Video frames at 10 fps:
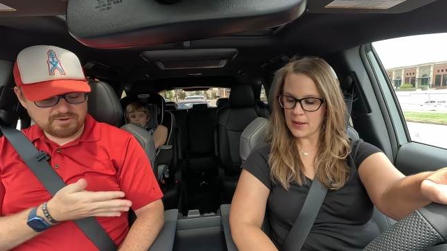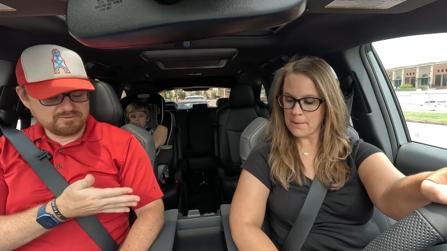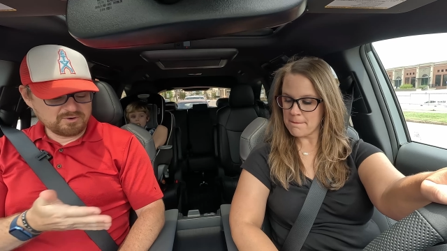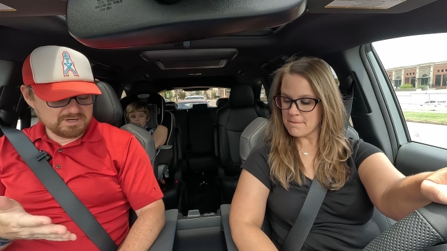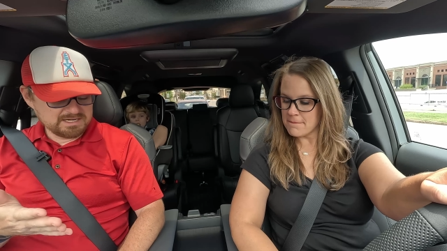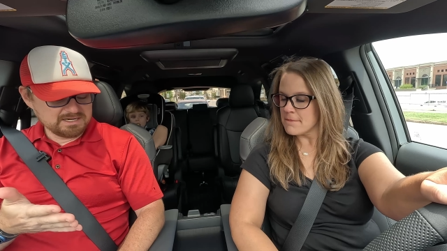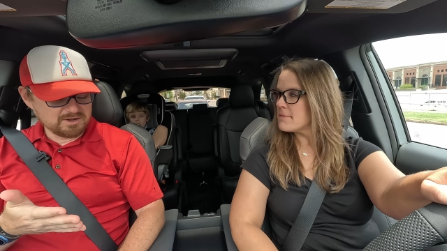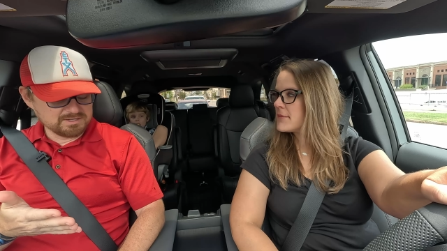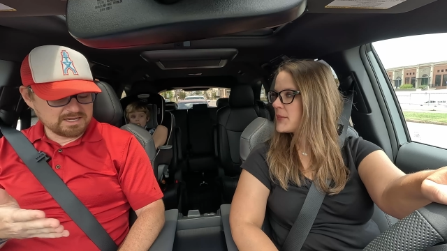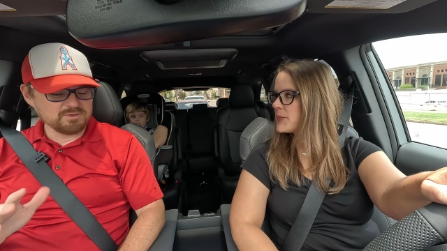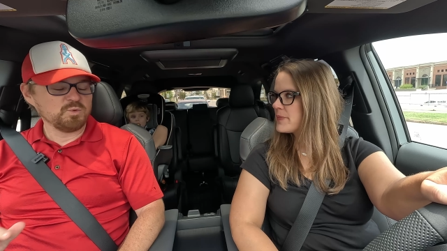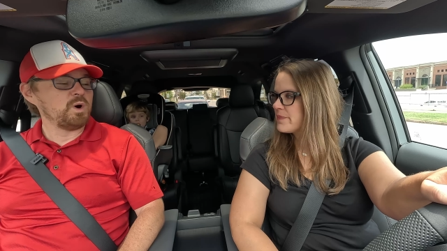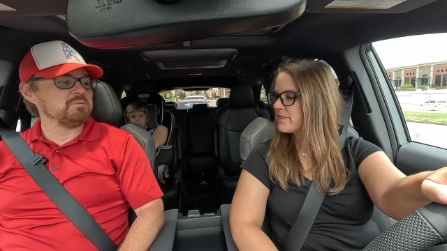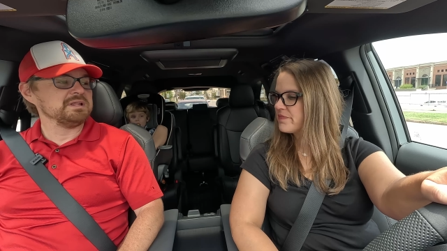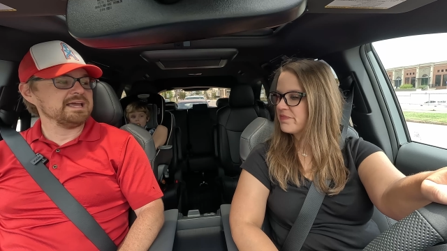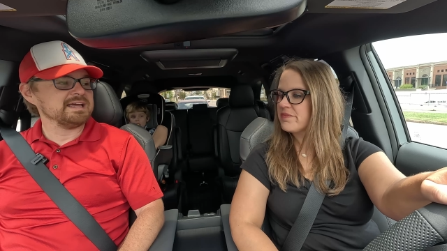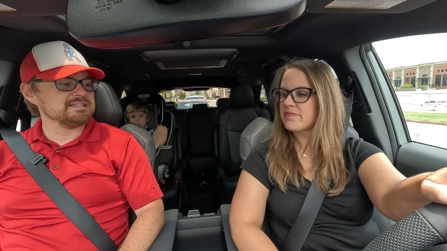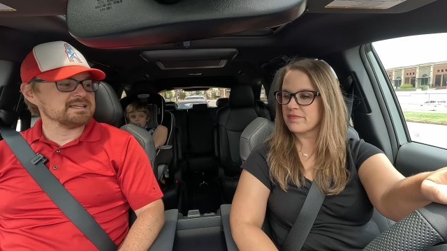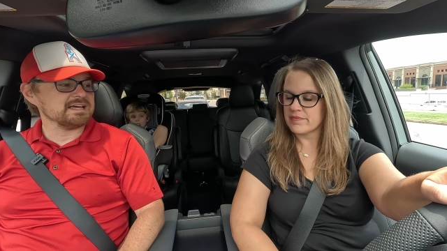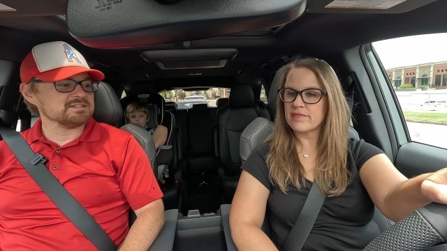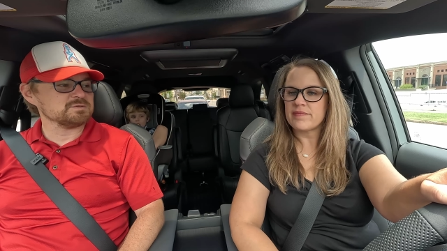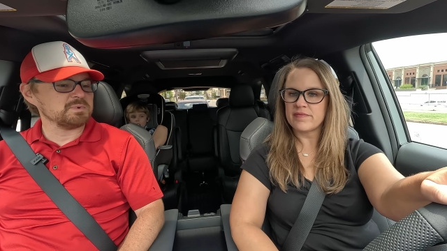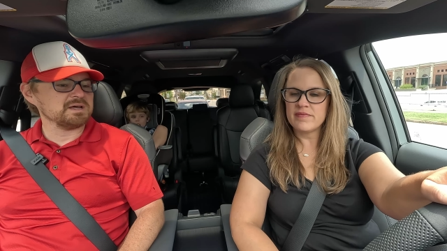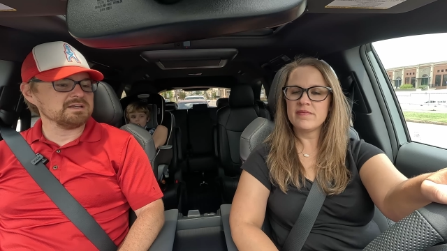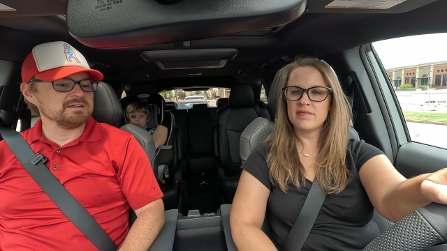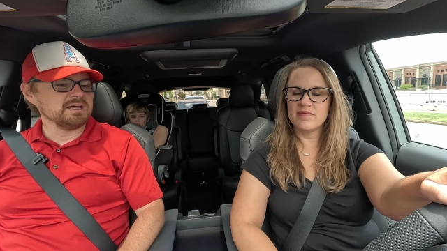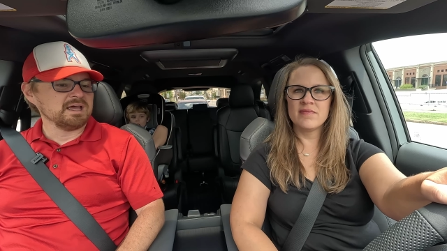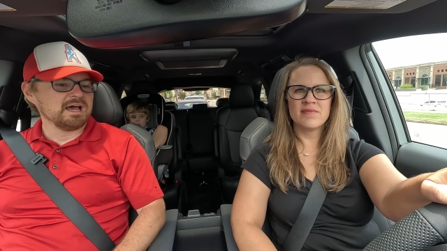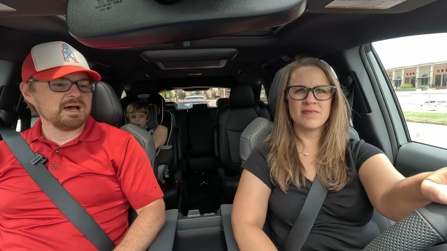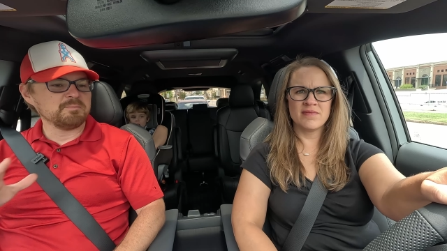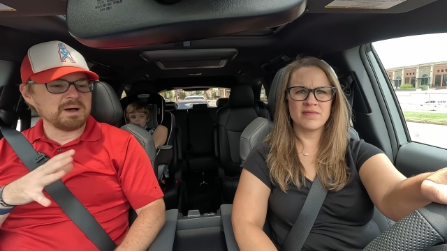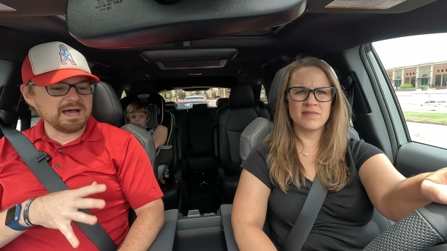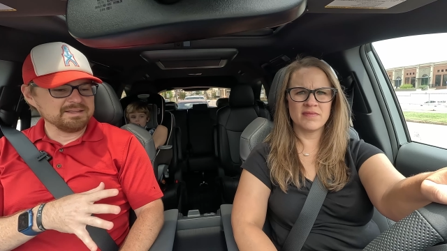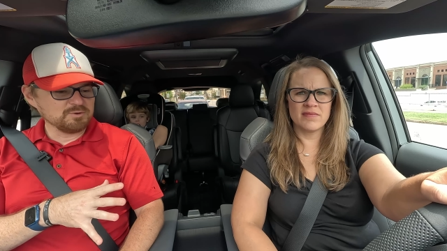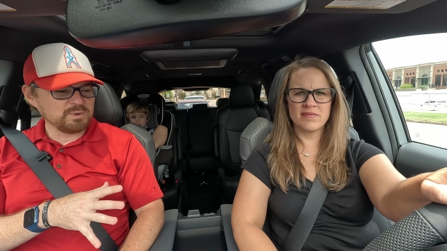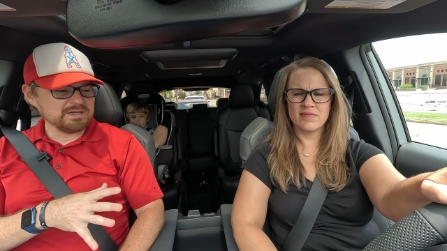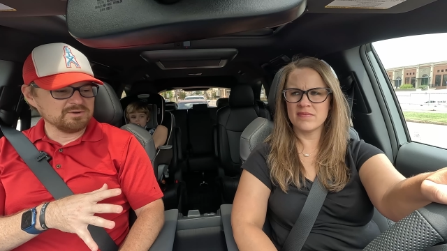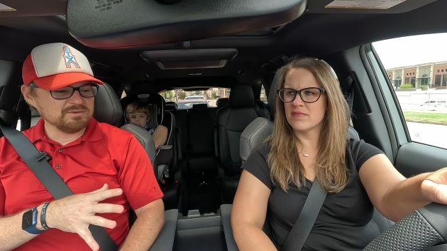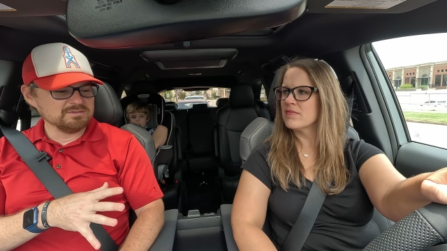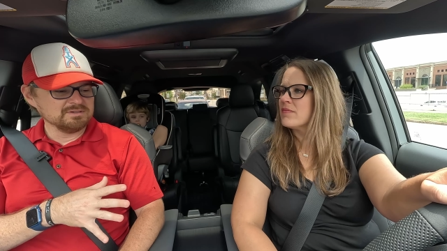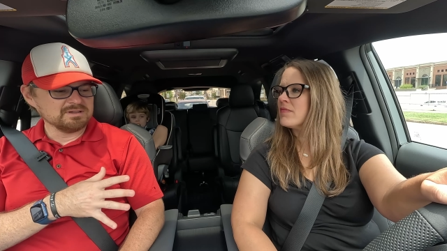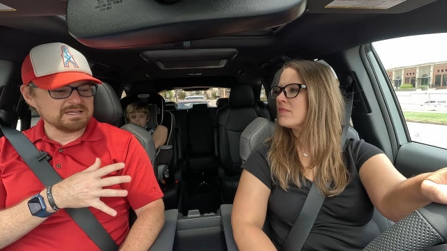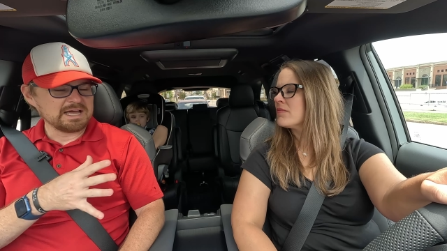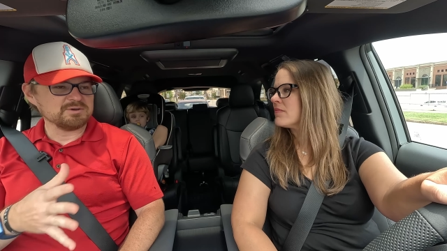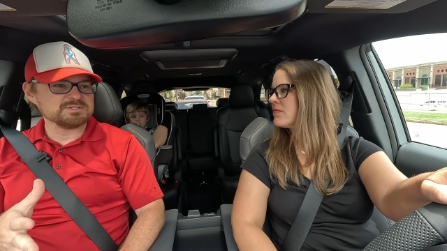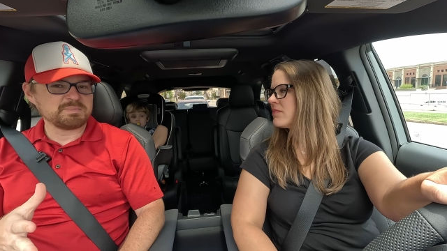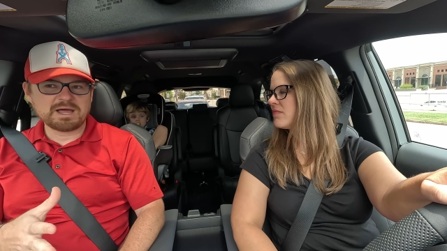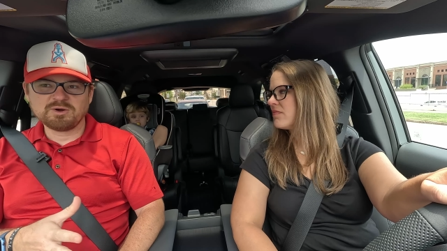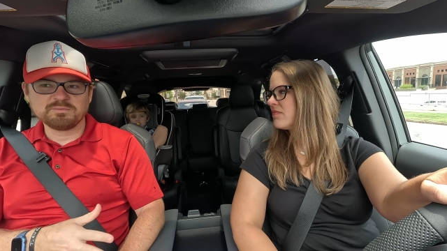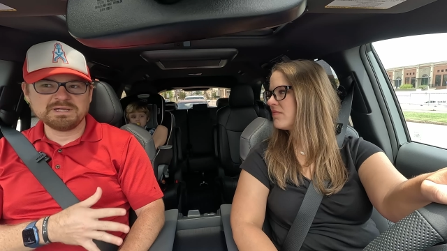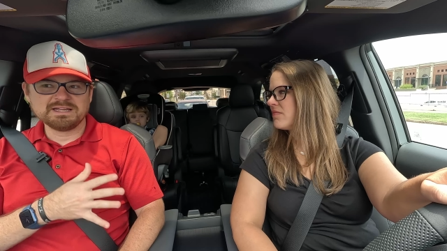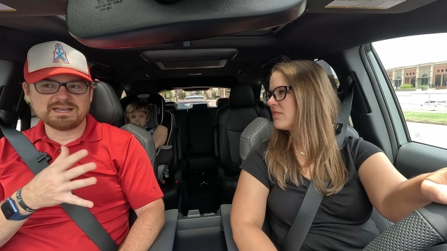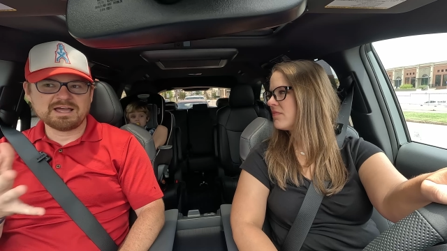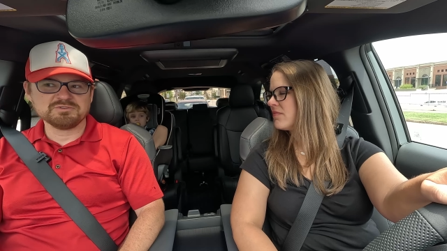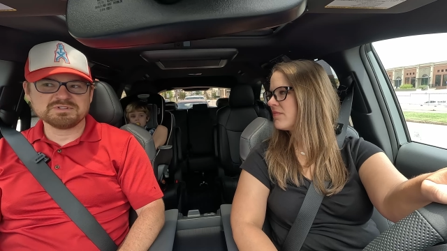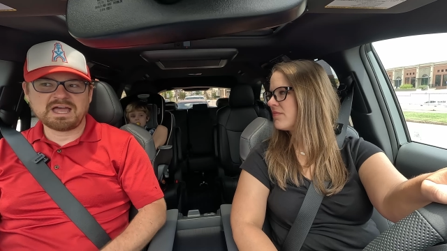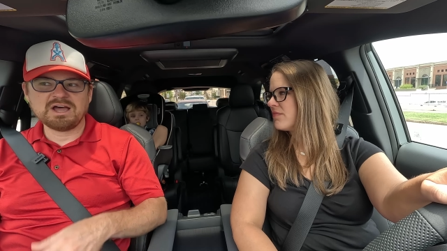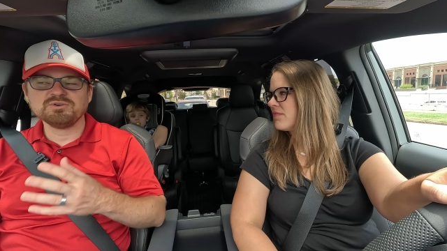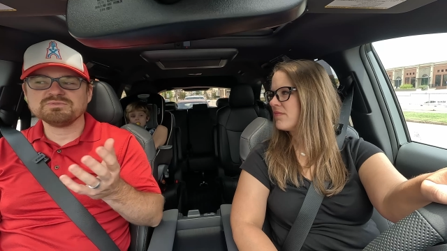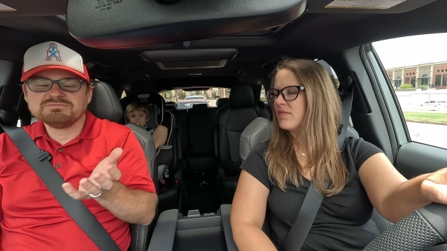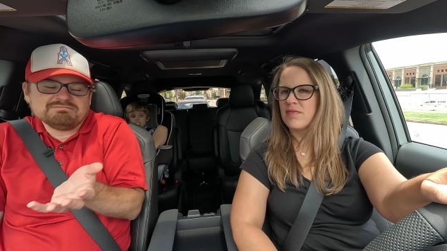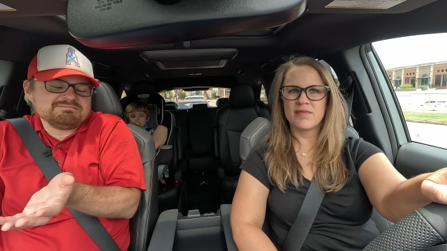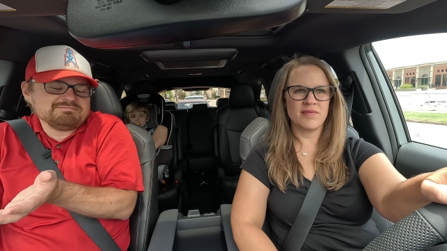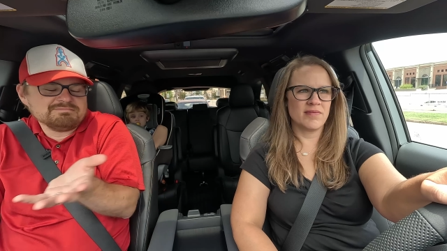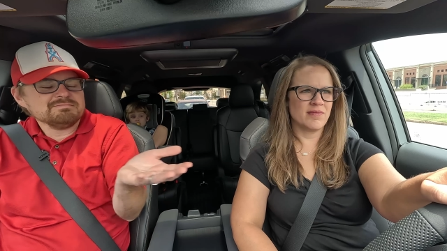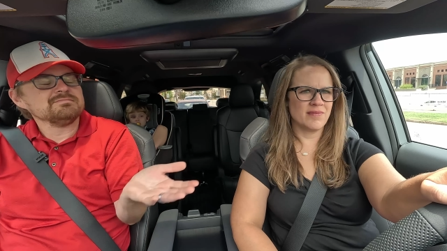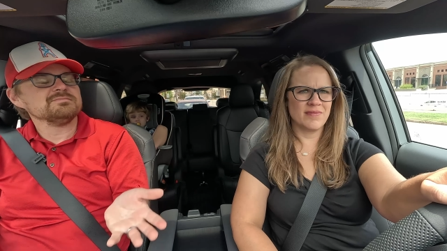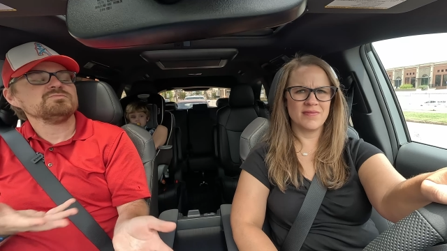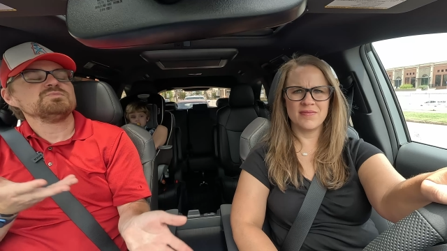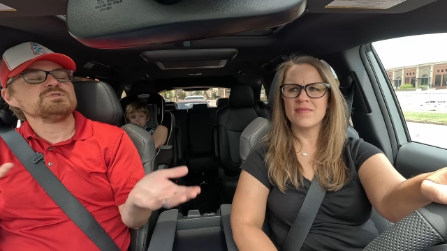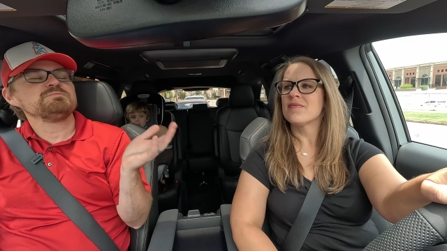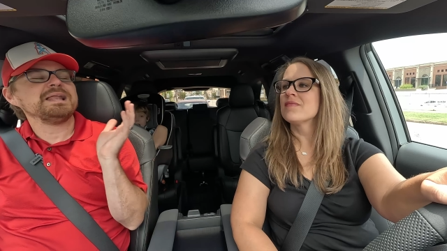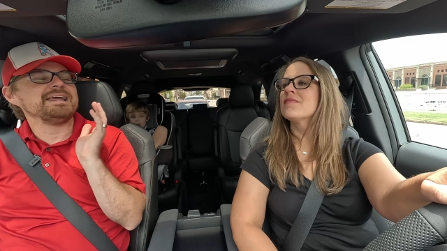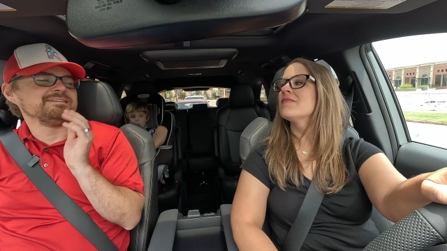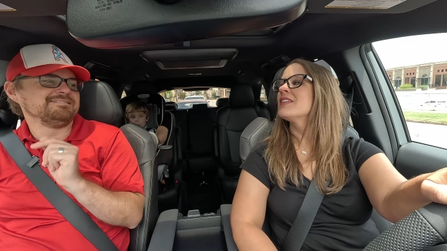Speaker 1: We've already gone down the wobbly head test, but uh, behind the wheel, how's the power been? How's how? Explain.